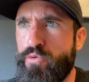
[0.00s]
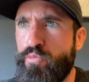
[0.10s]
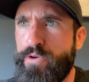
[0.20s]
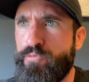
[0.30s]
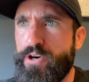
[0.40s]

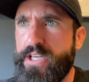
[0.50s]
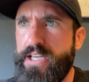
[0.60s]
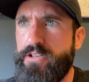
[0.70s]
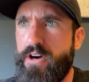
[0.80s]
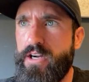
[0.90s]
When
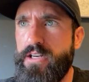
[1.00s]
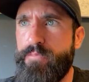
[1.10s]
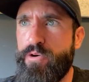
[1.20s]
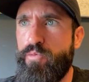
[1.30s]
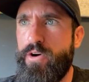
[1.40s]
working dog
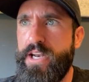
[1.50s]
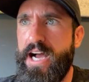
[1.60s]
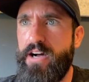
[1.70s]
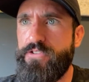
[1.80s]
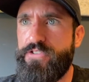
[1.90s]
number one
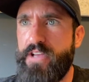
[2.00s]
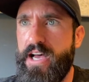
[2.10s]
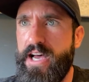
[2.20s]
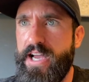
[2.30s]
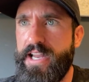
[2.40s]

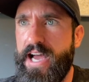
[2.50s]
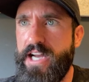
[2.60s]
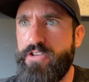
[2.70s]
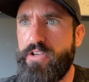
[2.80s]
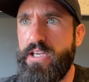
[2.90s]
outside,
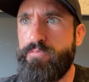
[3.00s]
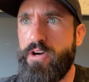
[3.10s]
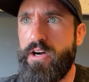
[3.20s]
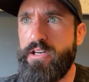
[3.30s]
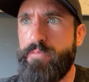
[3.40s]
how do you keep
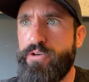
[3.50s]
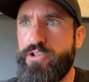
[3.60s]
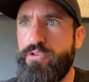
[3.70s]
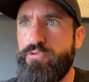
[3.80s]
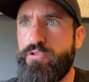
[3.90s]
dog number
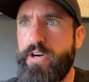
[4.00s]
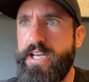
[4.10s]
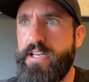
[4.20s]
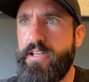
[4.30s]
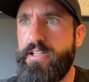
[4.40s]
two
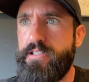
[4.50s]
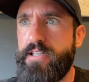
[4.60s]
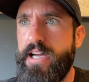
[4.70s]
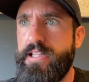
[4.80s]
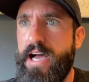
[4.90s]
crated
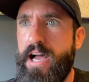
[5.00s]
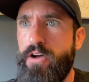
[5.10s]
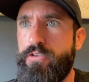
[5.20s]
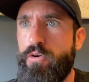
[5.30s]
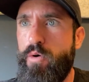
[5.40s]
inside the
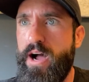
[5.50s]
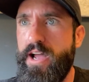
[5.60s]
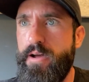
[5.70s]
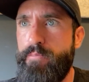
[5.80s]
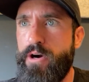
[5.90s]
house quiet?